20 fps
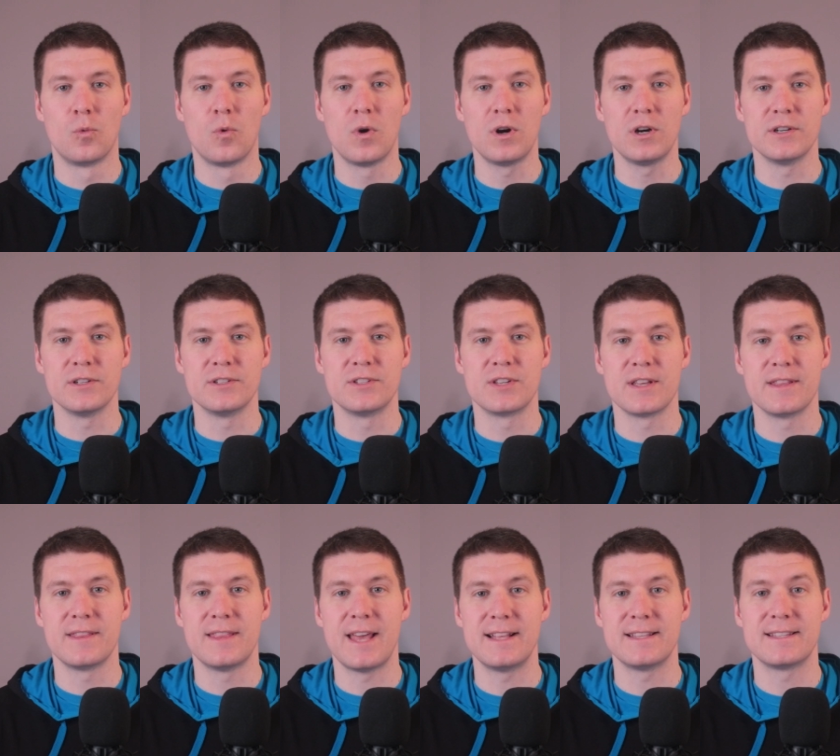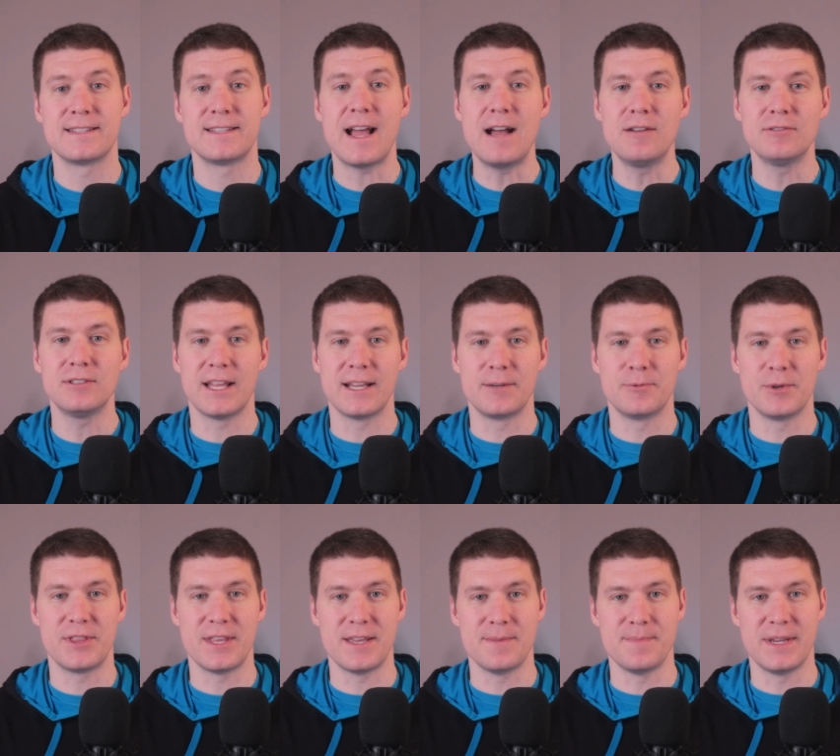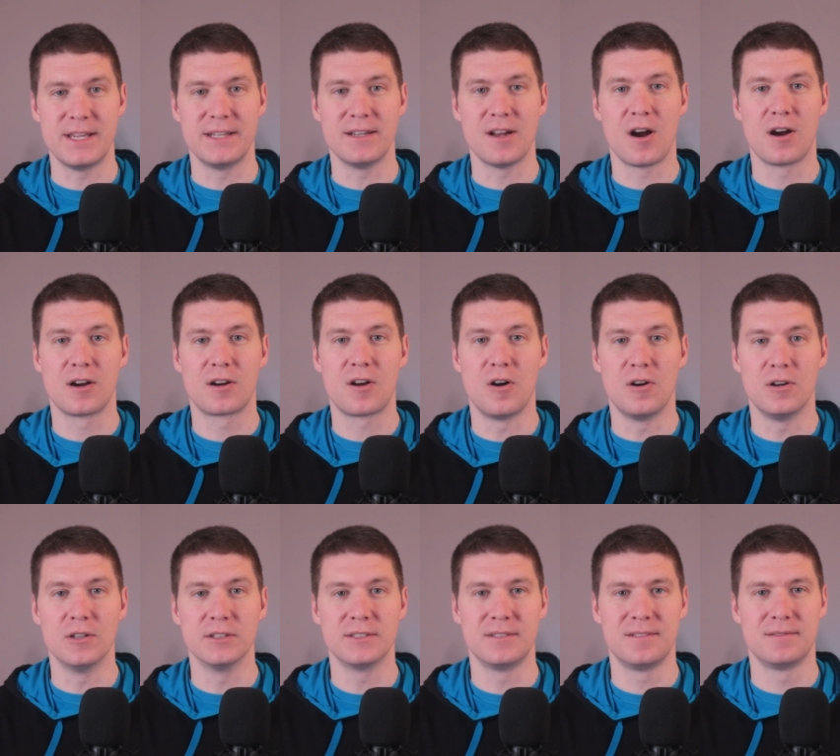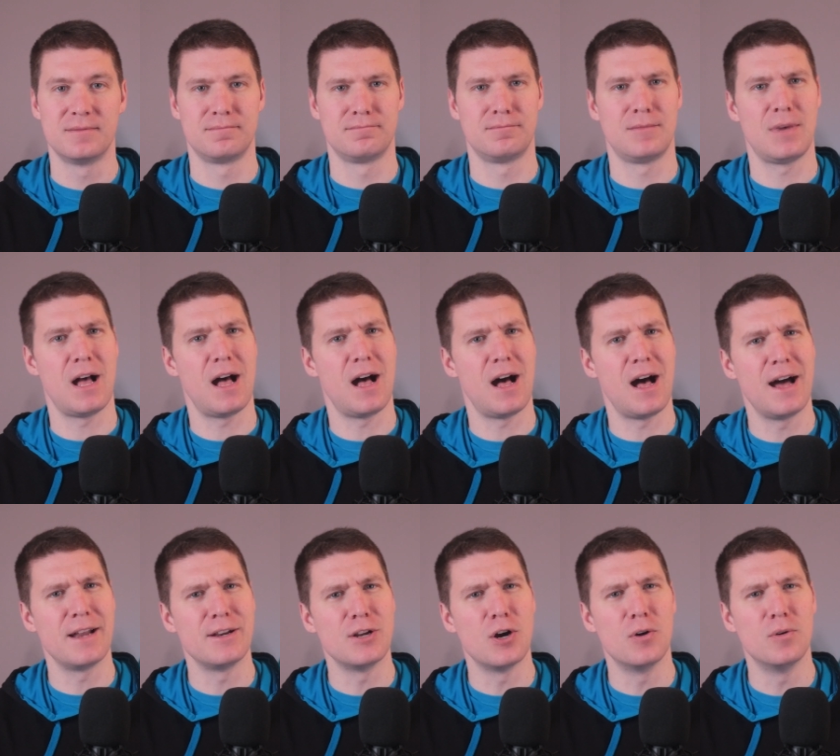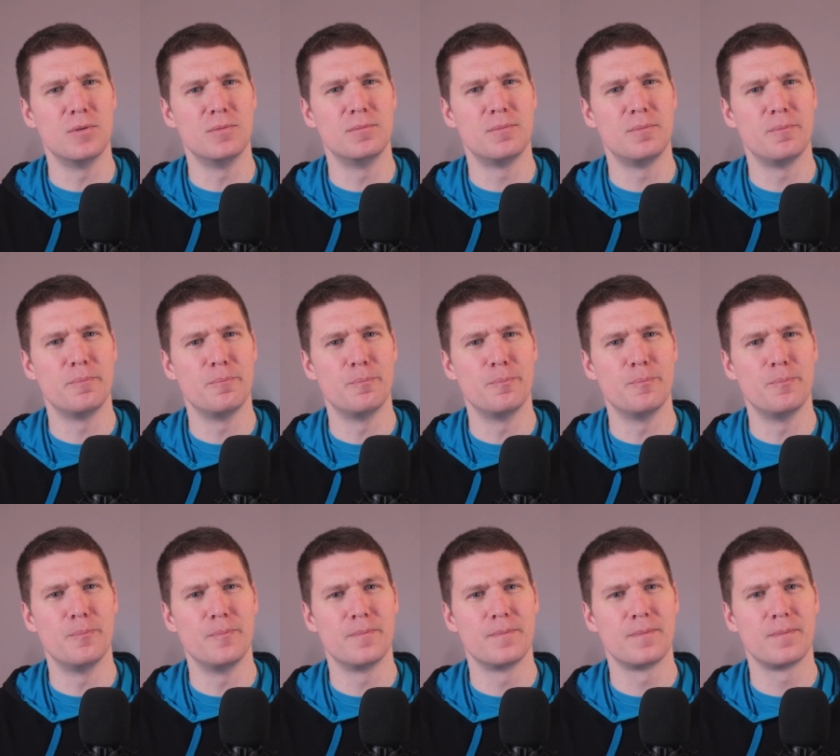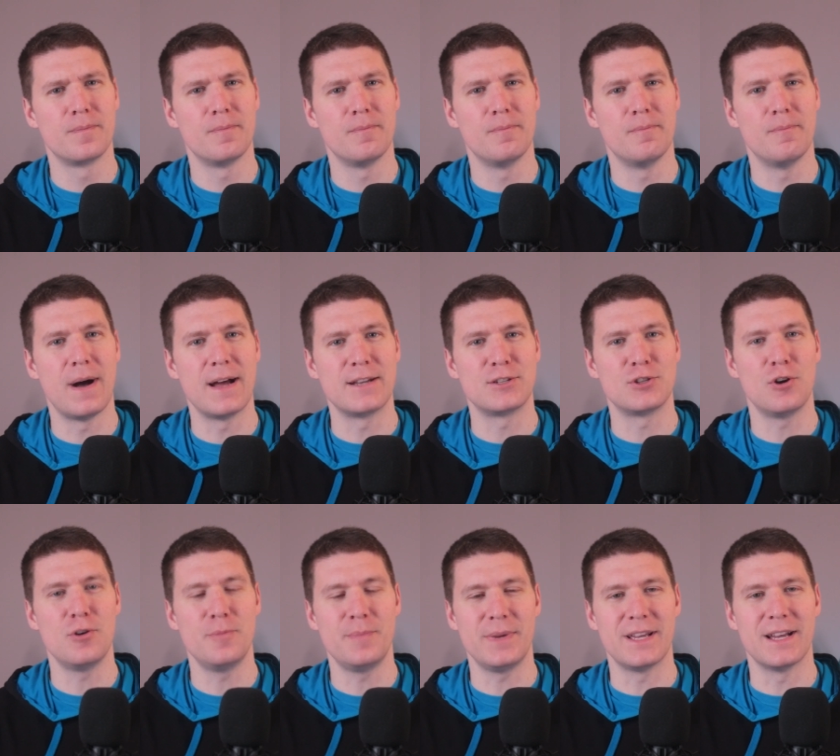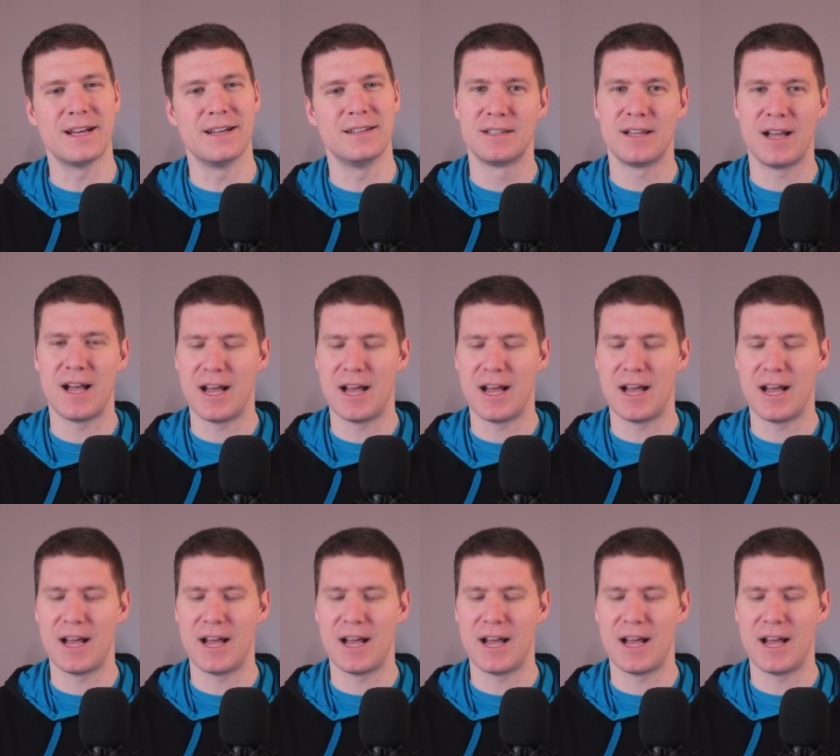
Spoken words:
Words that sound like what they mean are called onomatopoeia.